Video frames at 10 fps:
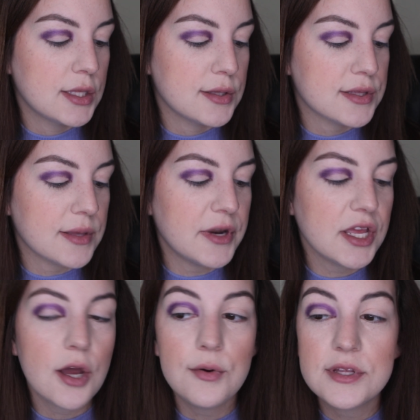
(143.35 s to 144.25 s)
So I'm going
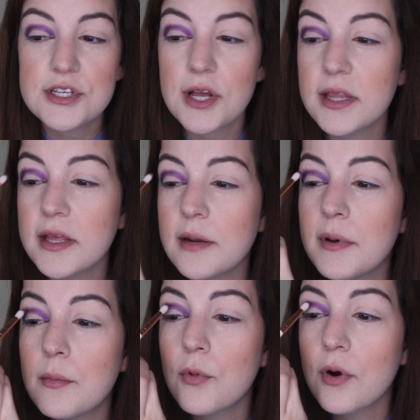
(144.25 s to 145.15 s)
to go into a little
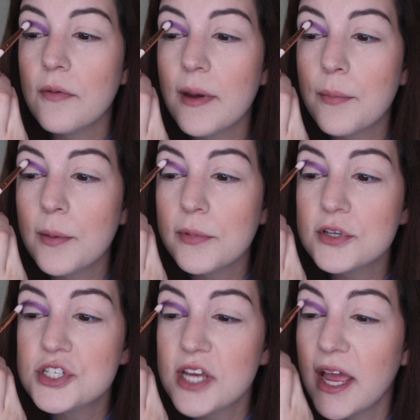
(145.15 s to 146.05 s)
bit more of that purple
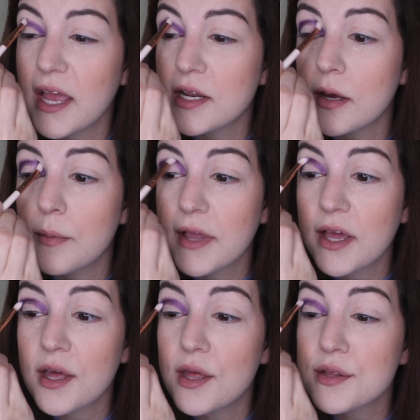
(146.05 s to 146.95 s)
shade
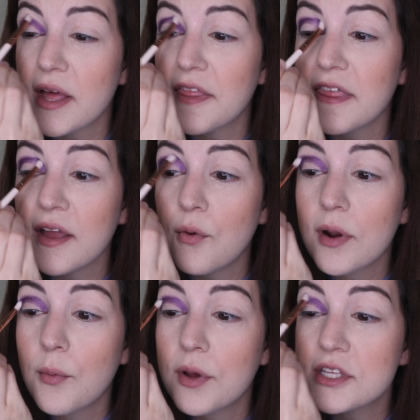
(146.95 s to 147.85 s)
because I think what
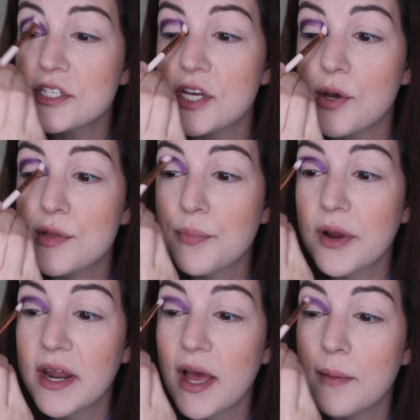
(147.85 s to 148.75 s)
I want to do is
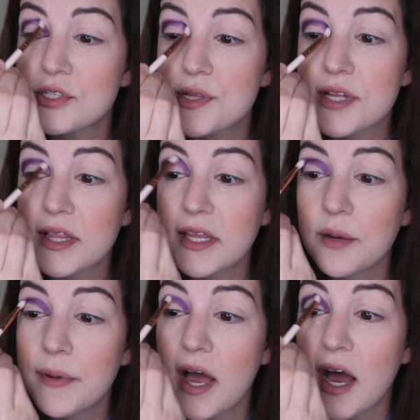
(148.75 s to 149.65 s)
bring it up just a
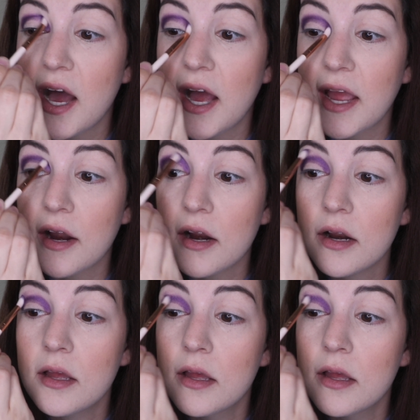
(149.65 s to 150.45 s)
little bit higher.